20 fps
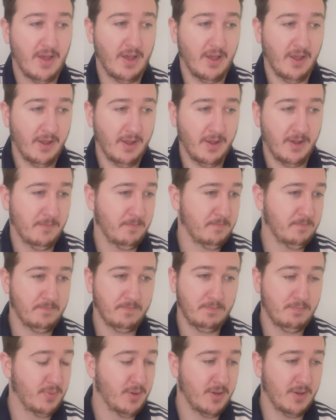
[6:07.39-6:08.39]

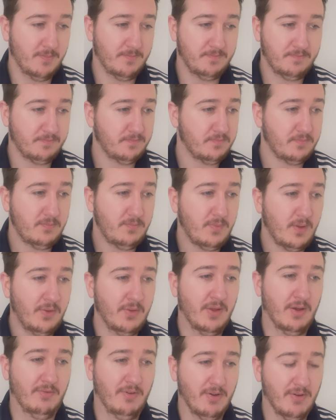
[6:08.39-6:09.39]
But
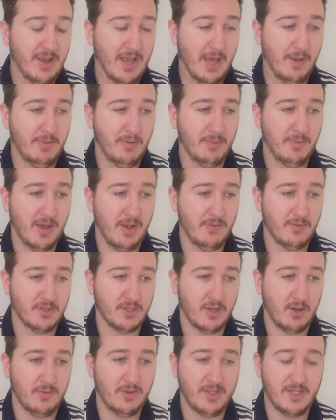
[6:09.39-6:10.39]
I'm very happy with that
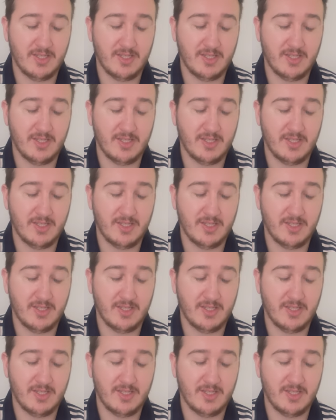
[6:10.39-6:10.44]
result.